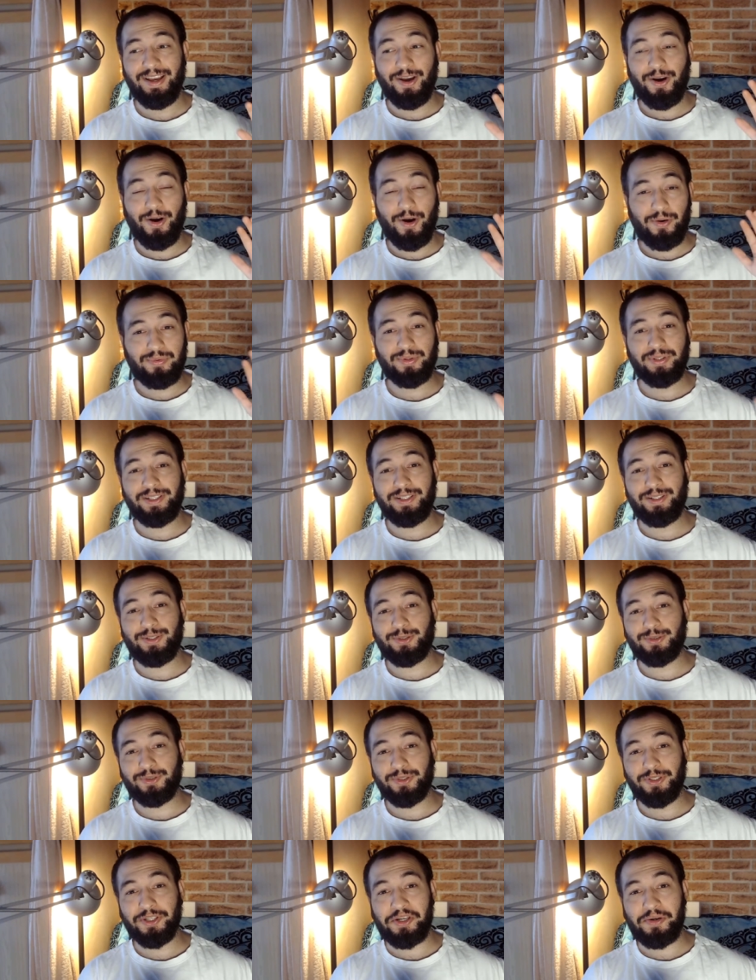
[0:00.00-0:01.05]
hopefully you're
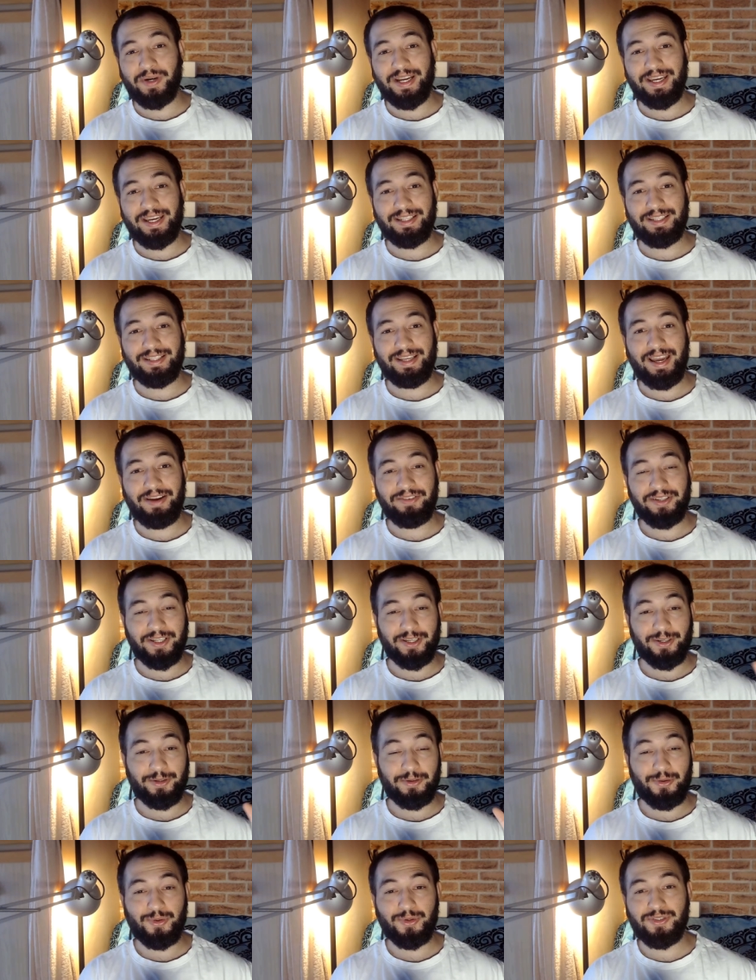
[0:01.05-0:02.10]
doing great, having a
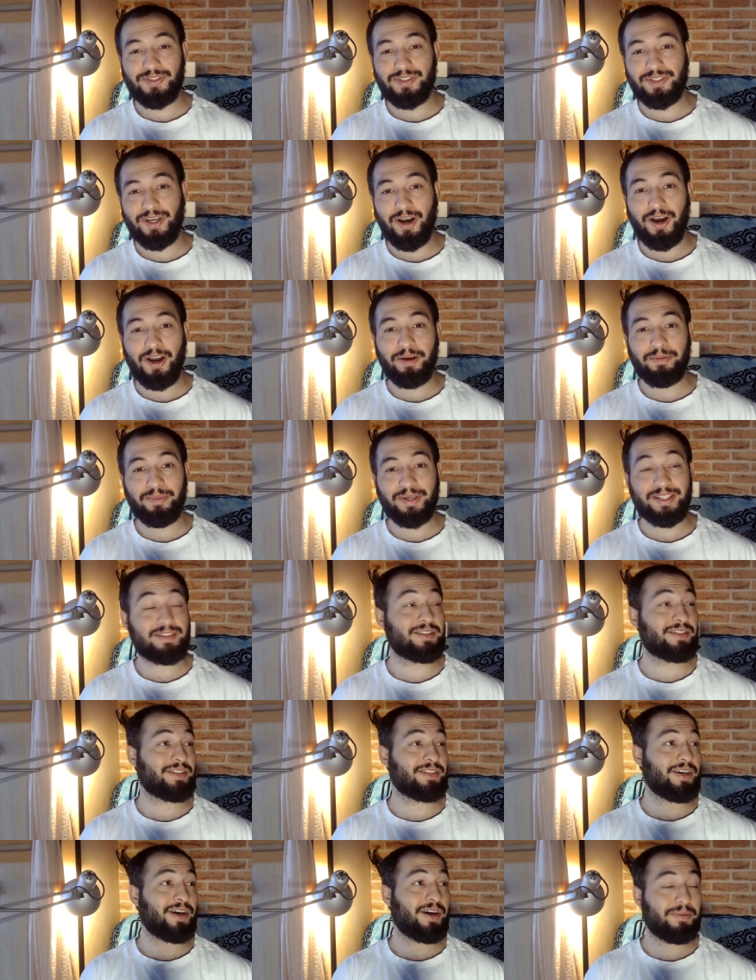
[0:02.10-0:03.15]
good time, it's
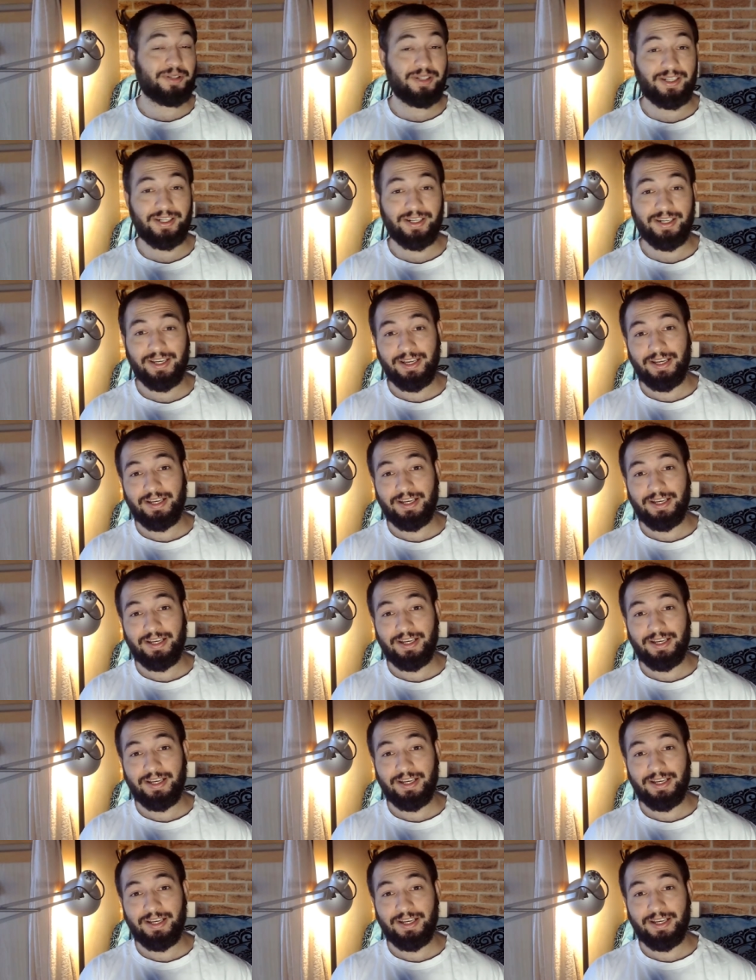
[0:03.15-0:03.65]
summer,